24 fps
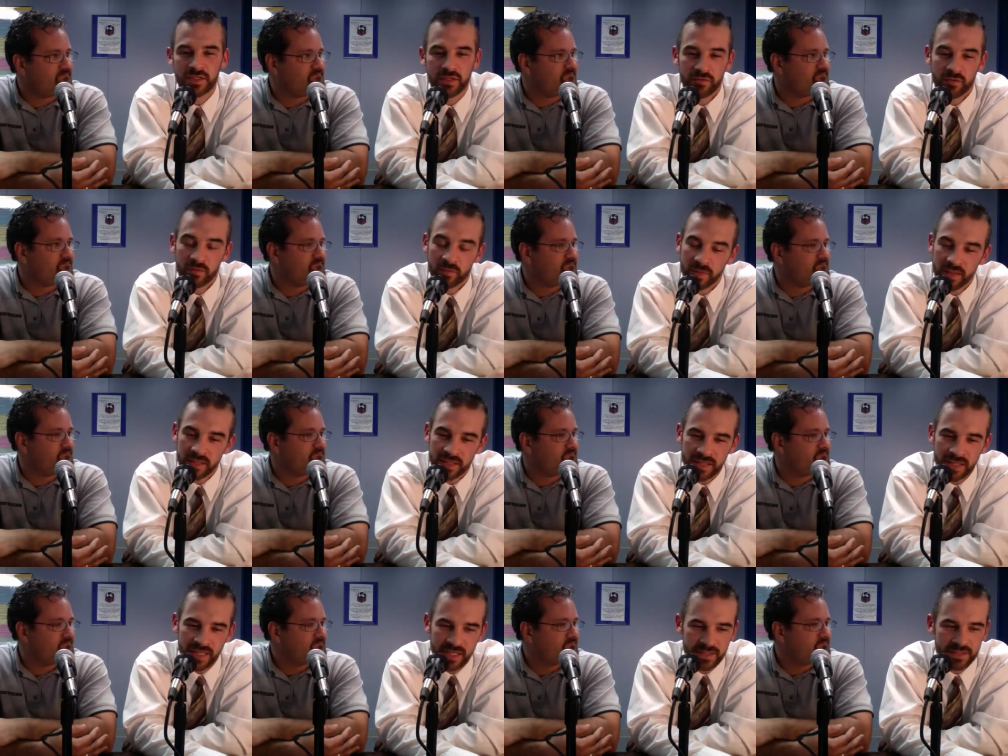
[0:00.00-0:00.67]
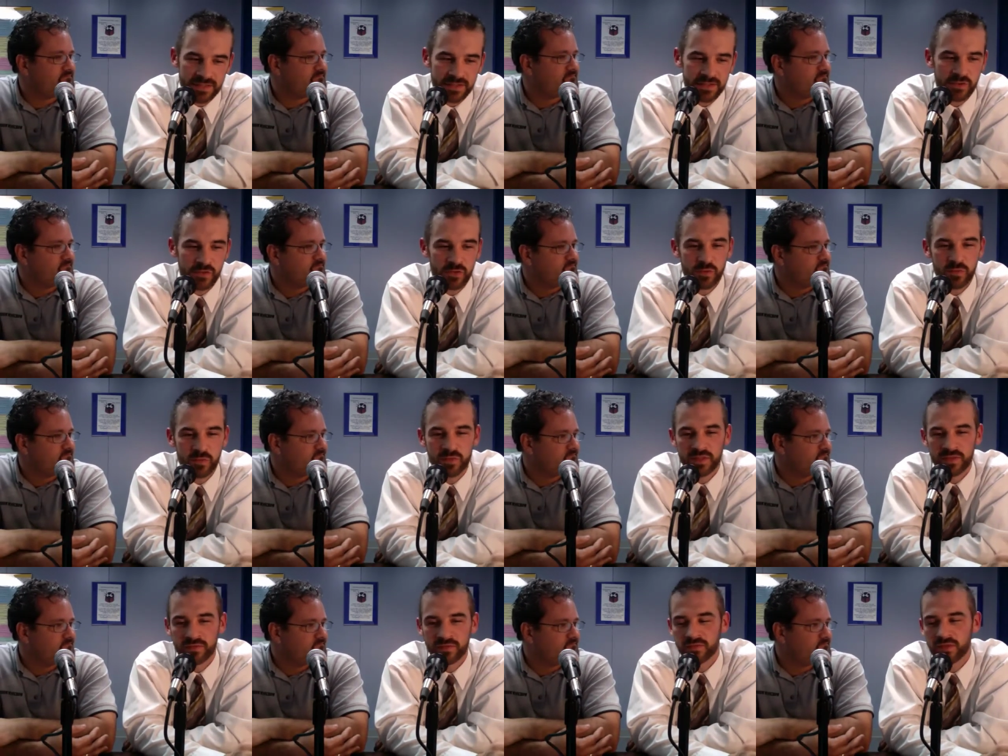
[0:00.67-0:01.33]
Speaker 1: There would be test
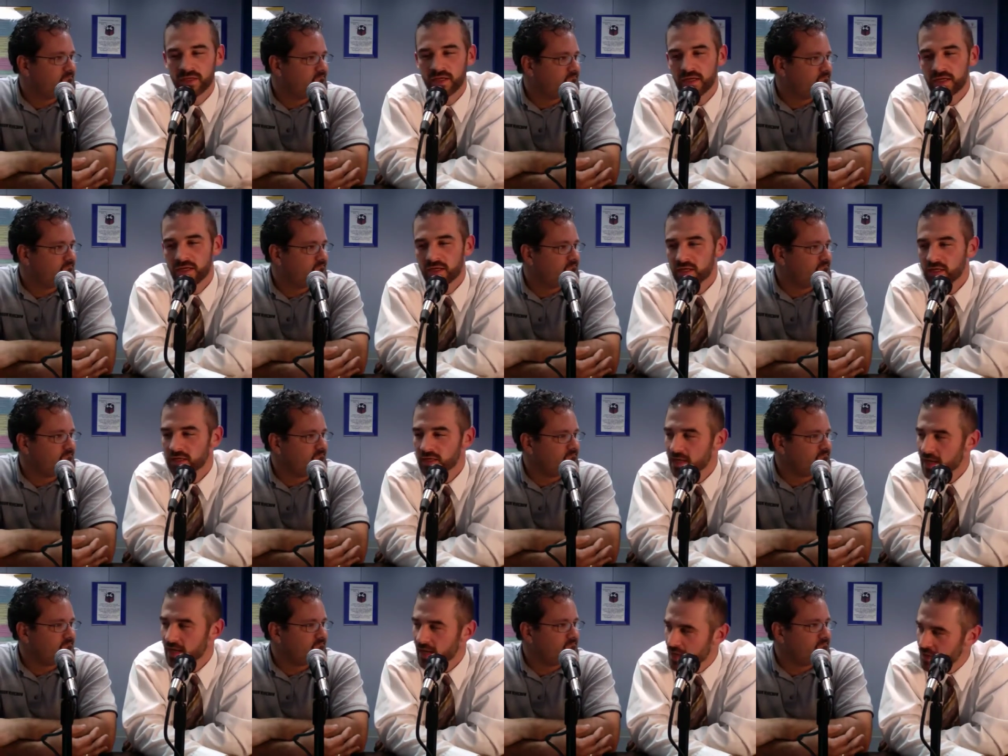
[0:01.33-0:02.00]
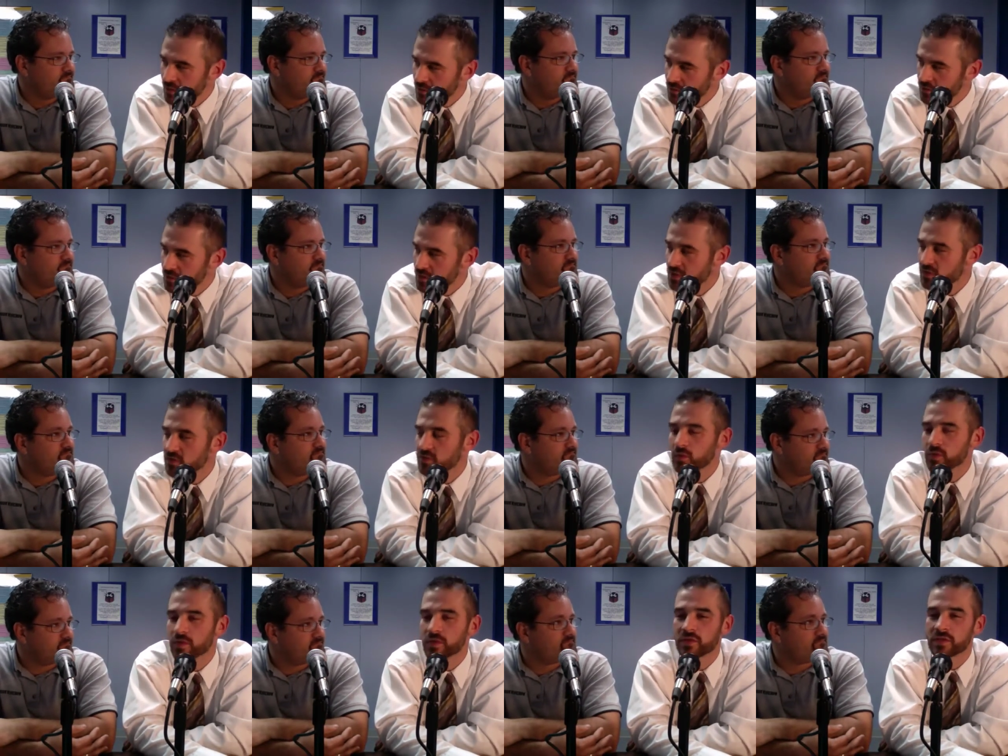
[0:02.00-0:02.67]
tubes and energy
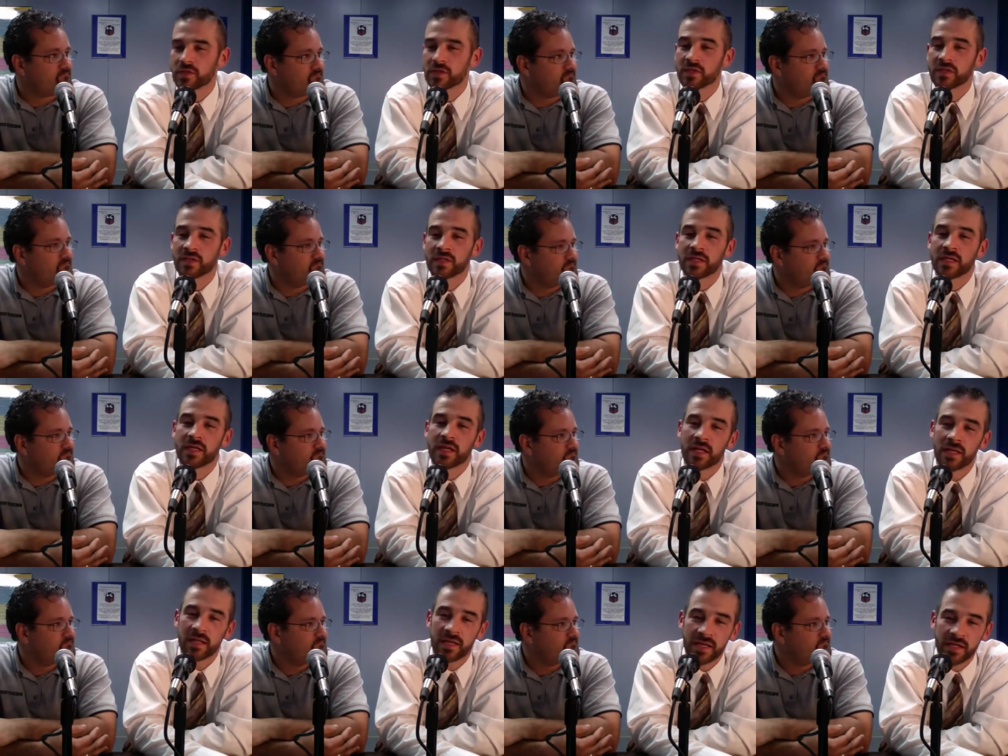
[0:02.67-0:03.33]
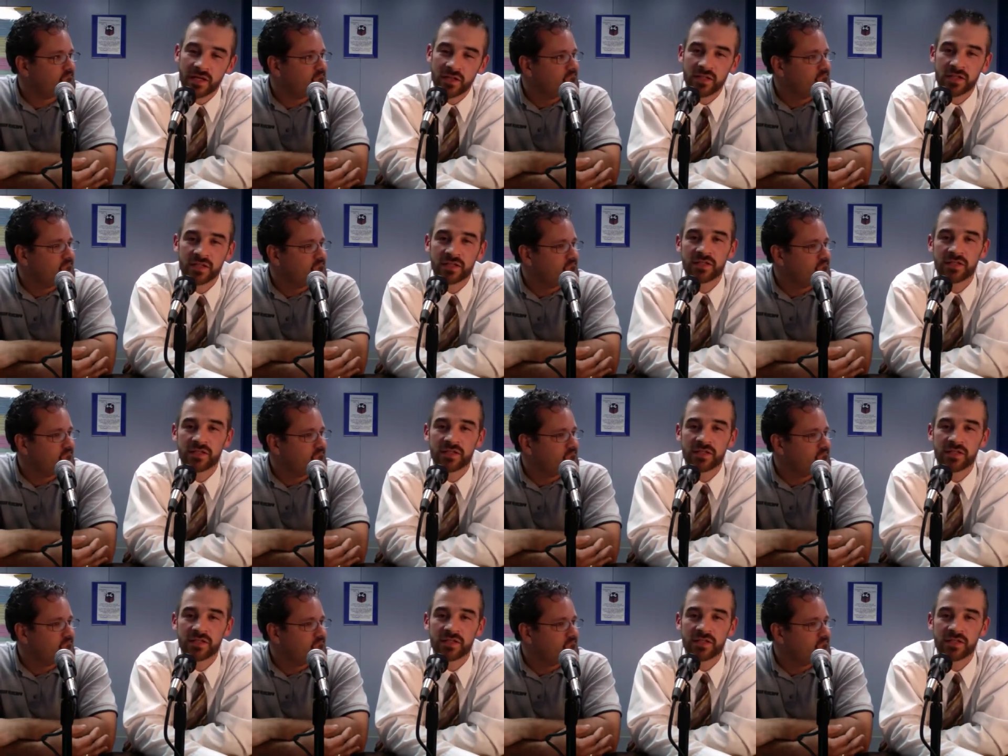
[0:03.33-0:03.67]
sources and collection